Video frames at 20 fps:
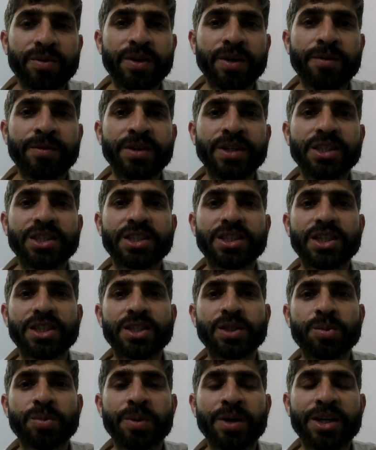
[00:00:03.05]
We have been
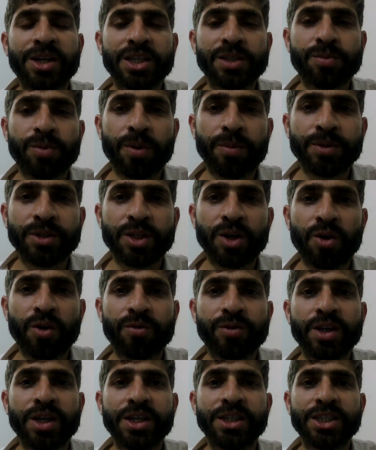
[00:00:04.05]
discussing various provisions
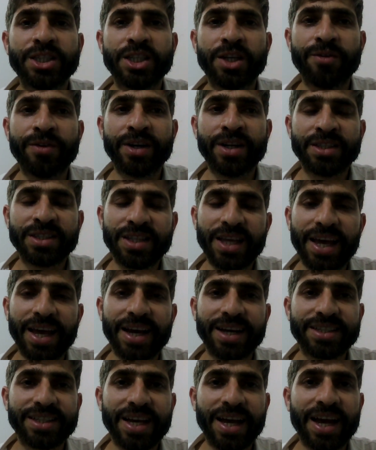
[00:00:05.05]
of the Indian Evidence Act,